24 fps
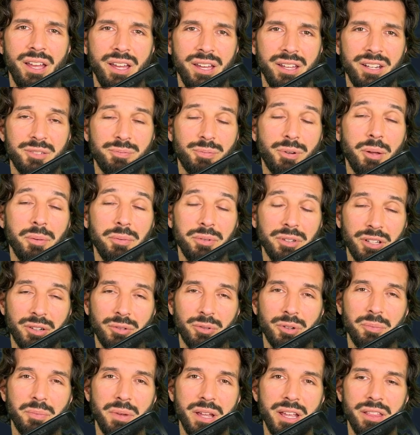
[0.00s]
and it's probably going to
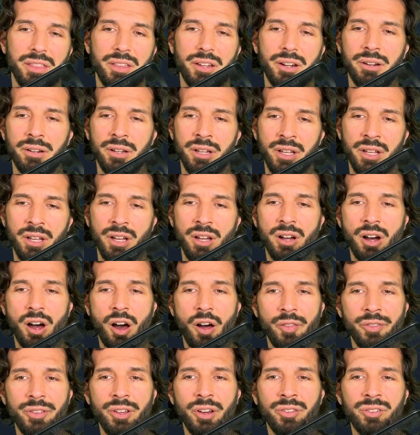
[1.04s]
remain there.
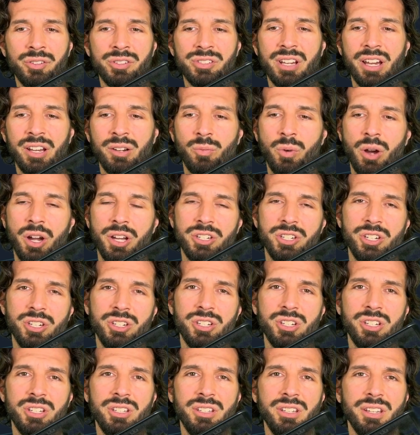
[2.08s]
On the other side,
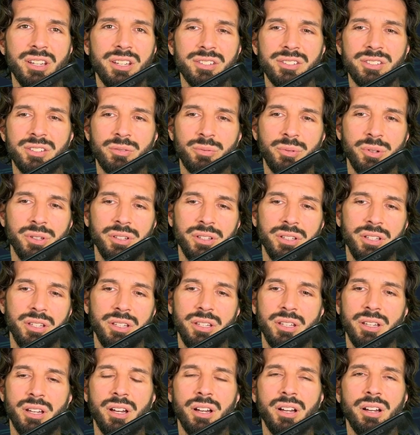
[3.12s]
YGG is a
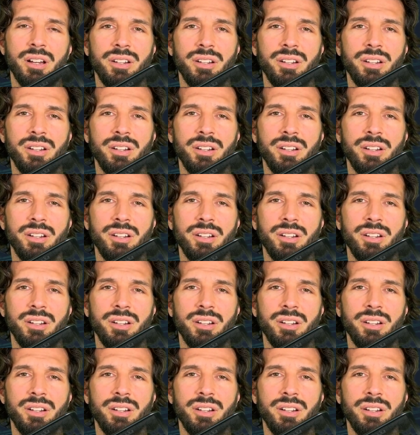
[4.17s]
really